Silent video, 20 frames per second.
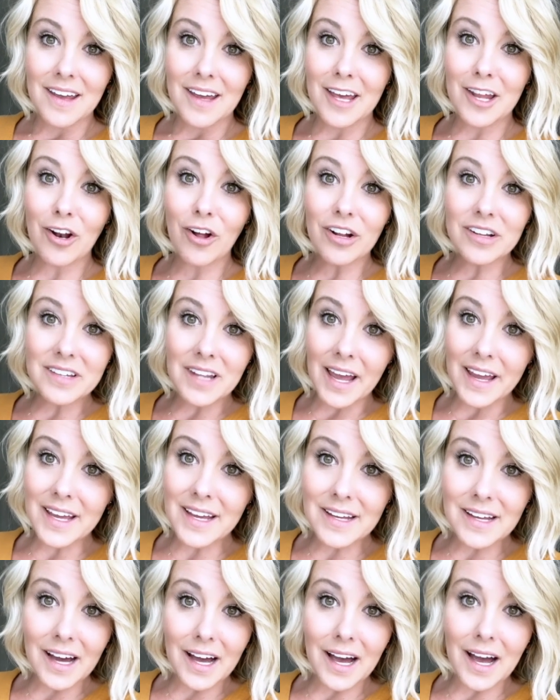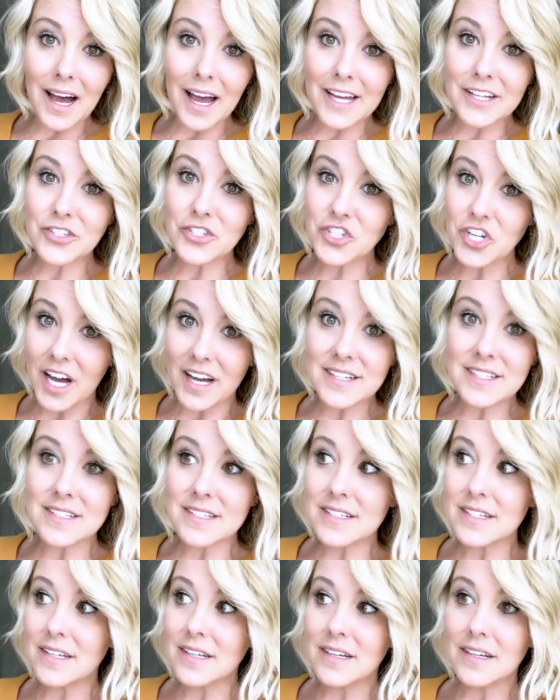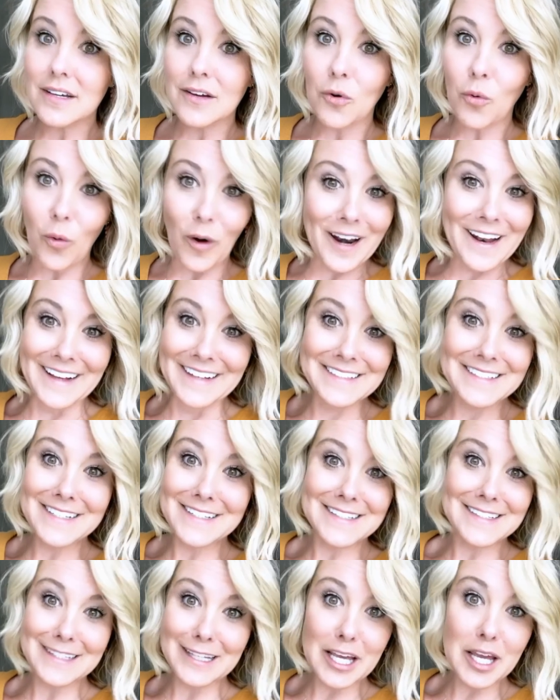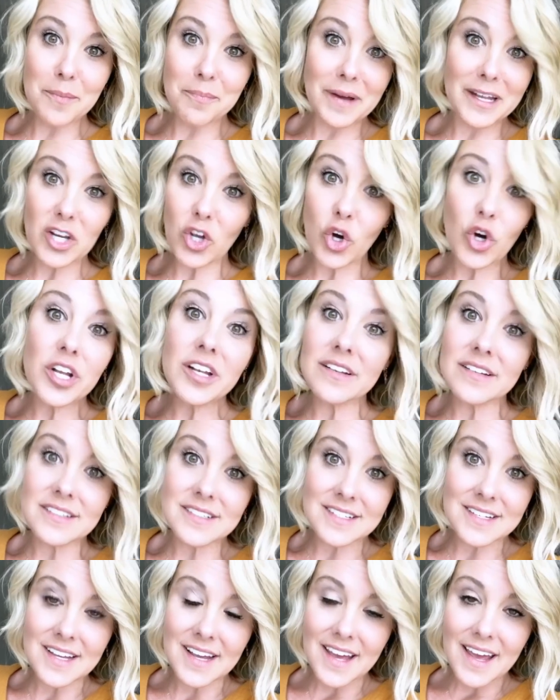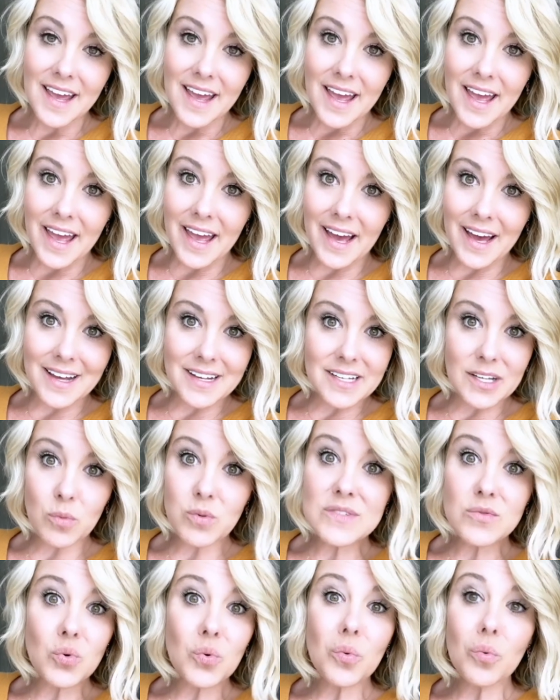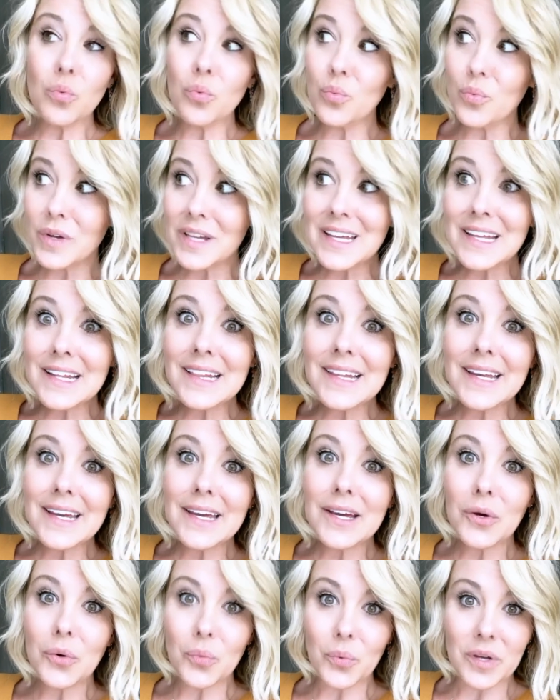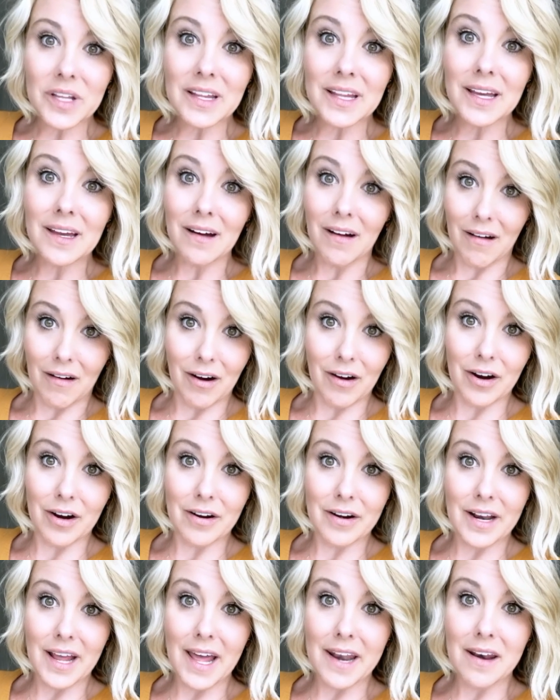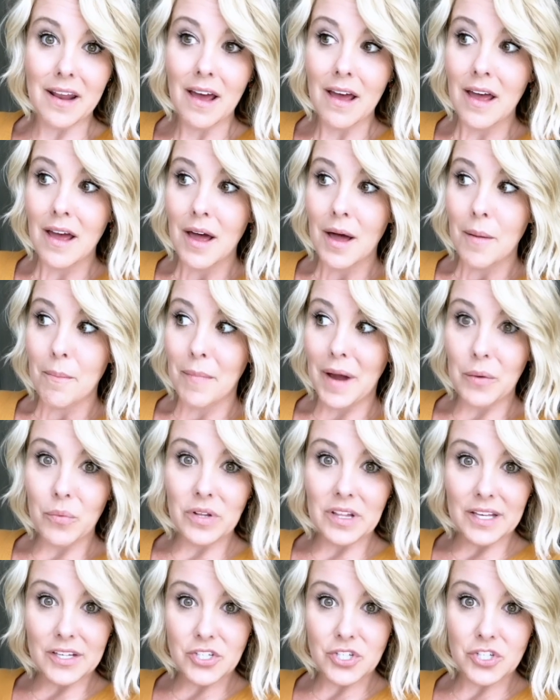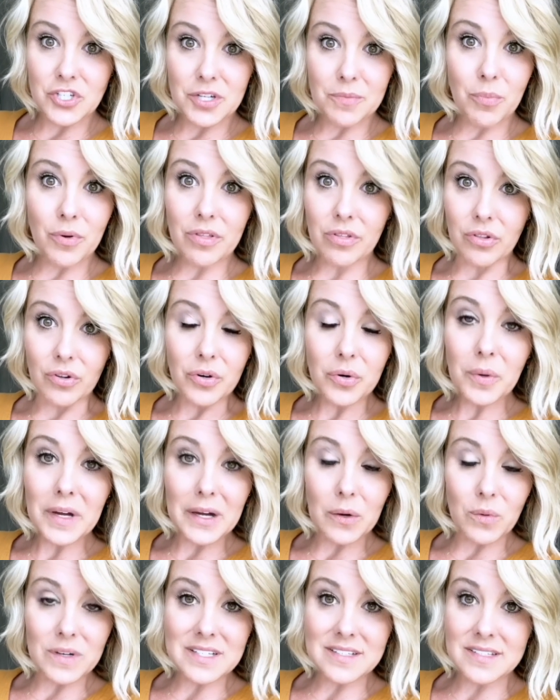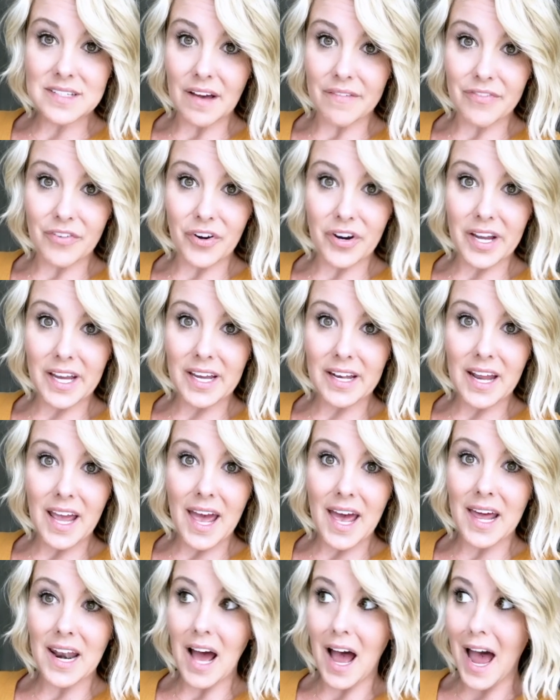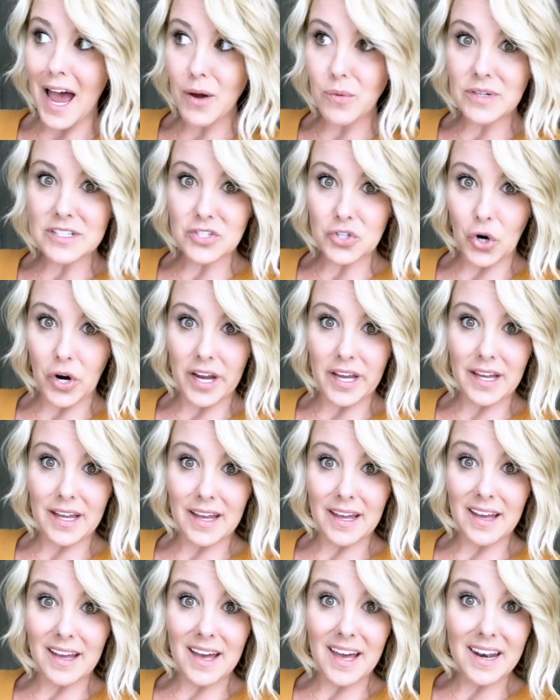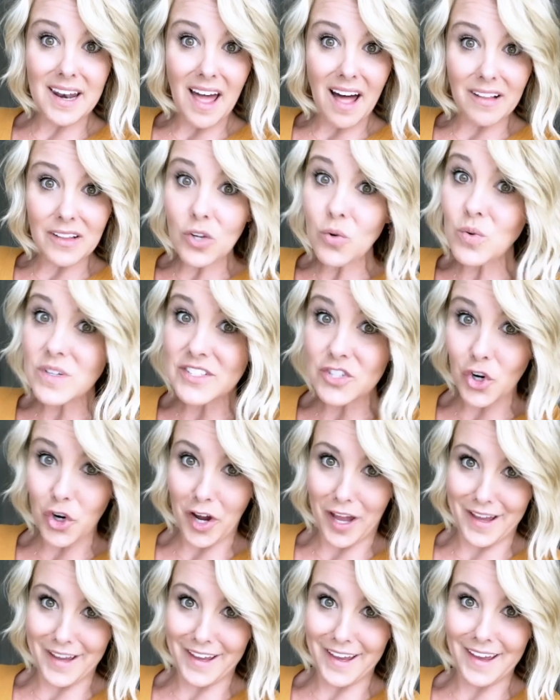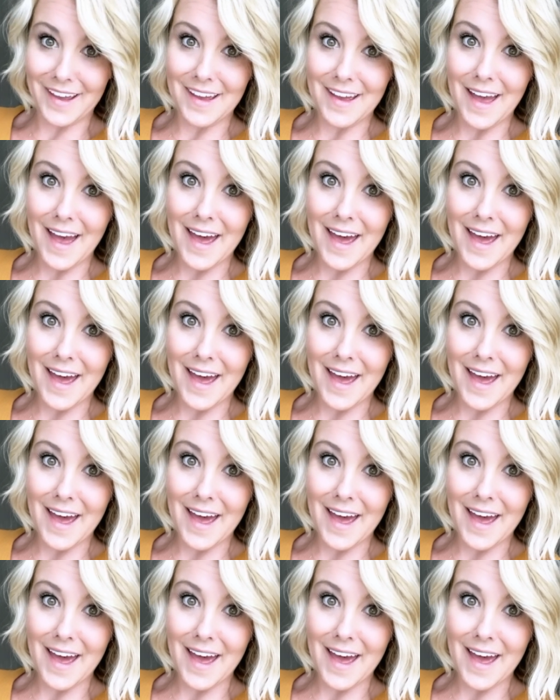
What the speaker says: And all night, I just wanted to sleep and couldn't. And it was really, really hard. And my relationship with Ludwig was suffering. And I was cranky. And Ella was cranky.